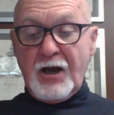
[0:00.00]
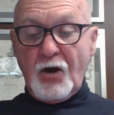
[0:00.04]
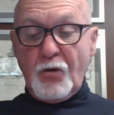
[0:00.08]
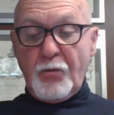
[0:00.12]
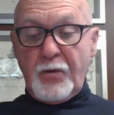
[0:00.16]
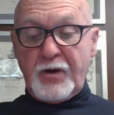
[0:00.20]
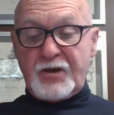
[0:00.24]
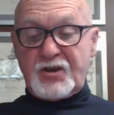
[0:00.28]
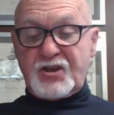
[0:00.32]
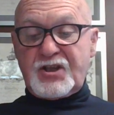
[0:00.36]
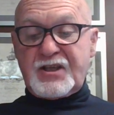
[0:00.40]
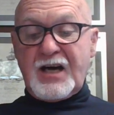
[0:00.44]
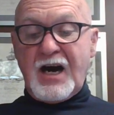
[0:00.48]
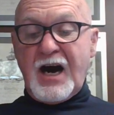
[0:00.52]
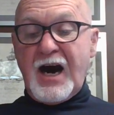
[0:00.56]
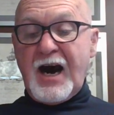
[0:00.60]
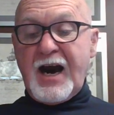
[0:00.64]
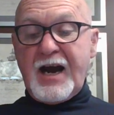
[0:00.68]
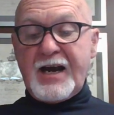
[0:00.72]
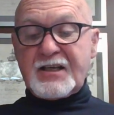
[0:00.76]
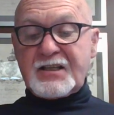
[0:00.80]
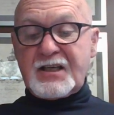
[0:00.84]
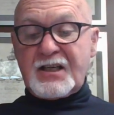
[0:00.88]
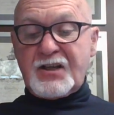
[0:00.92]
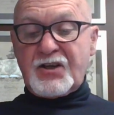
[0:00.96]
which
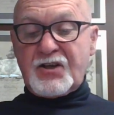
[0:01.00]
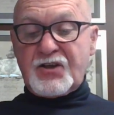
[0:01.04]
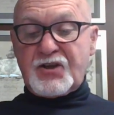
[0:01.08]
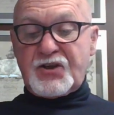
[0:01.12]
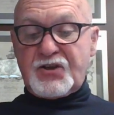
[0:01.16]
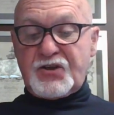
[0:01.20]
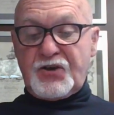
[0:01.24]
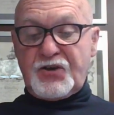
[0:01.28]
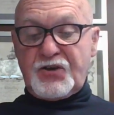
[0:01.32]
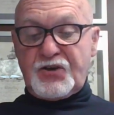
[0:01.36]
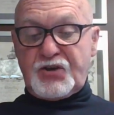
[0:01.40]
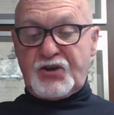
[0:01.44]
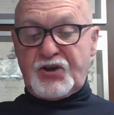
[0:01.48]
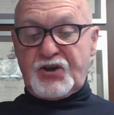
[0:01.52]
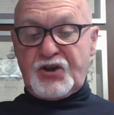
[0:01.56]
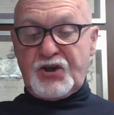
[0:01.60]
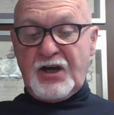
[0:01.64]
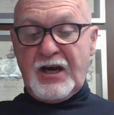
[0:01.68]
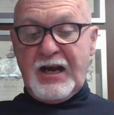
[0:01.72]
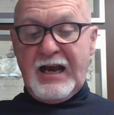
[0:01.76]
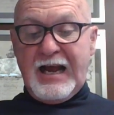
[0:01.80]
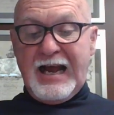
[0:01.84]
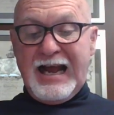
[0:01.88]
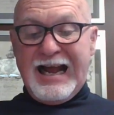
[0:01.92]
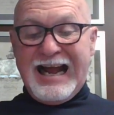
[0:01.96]
dies in the search,
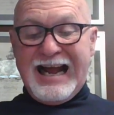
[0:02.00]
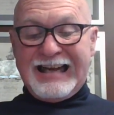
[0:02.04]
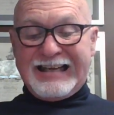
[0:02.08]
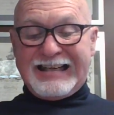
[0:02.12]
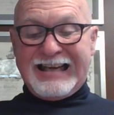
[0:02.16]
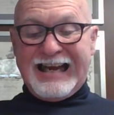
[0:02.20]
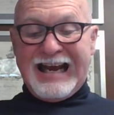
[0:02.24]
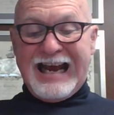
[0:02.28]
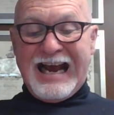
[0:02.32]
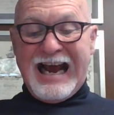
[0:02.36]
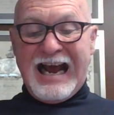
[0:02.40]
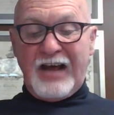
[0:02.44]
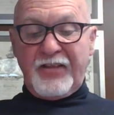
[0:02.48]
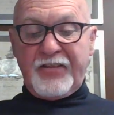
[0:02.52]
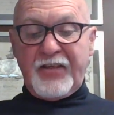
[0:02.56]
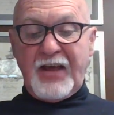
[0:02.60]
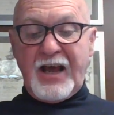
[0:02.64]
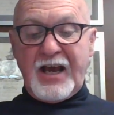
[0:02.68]
and hath